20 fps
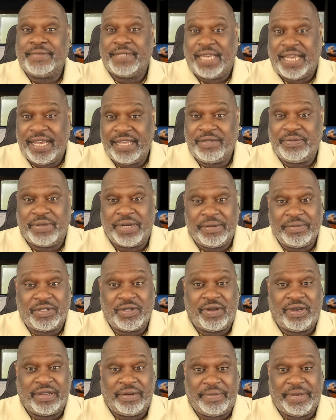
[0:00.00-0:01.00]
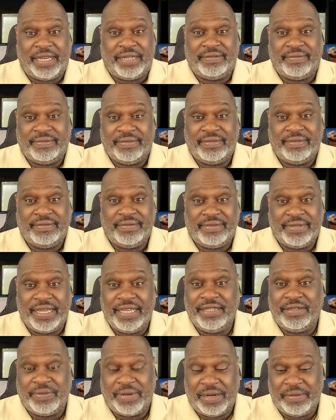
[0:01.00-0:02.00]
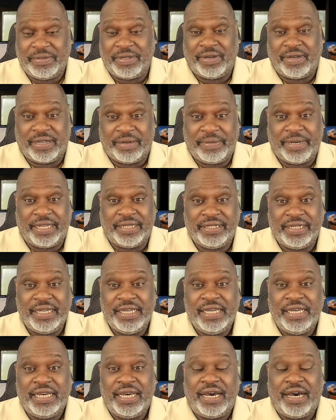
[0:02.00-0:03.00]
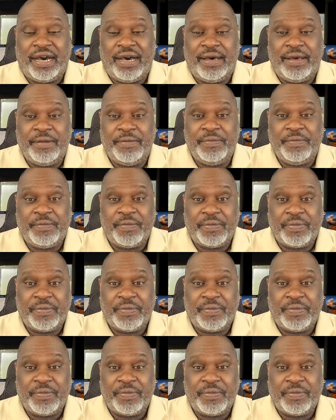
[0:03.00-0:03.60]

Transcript: That's what I'm talking about. That's what I'm talking about.